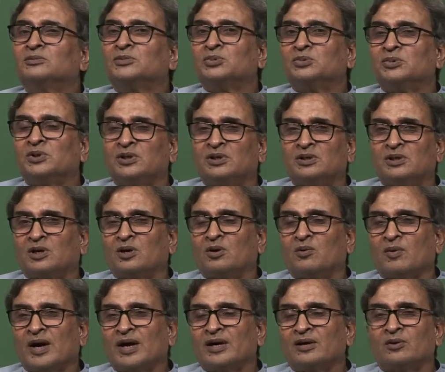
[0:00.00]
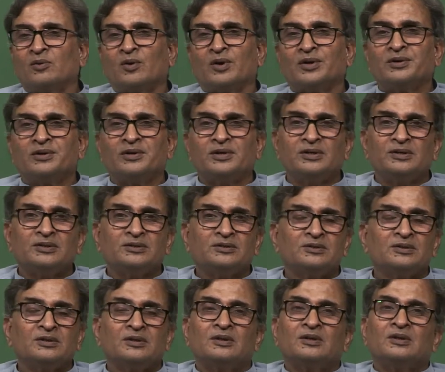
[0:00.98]
to the required
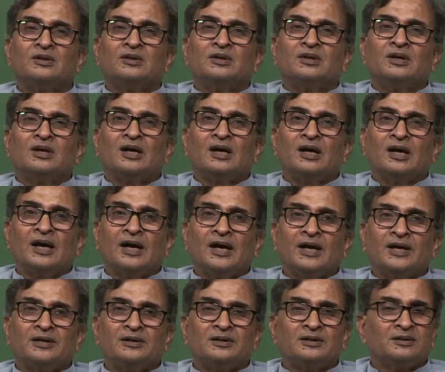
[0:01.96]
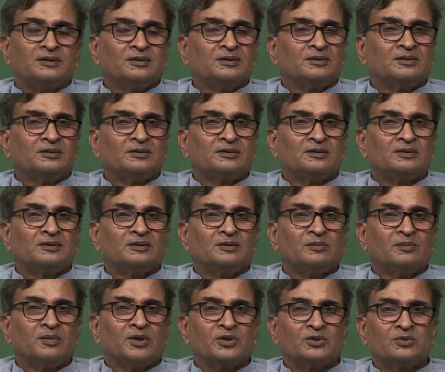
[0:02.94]
quantities and
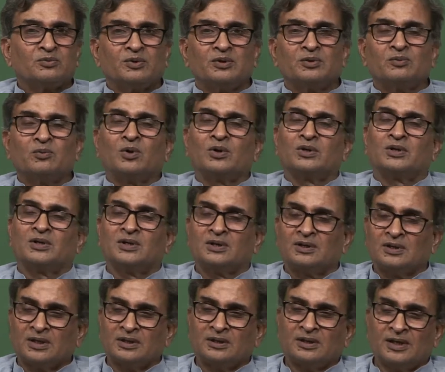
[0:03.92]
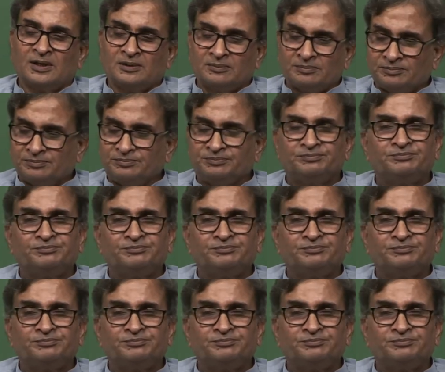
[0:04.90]
mixed with water, and then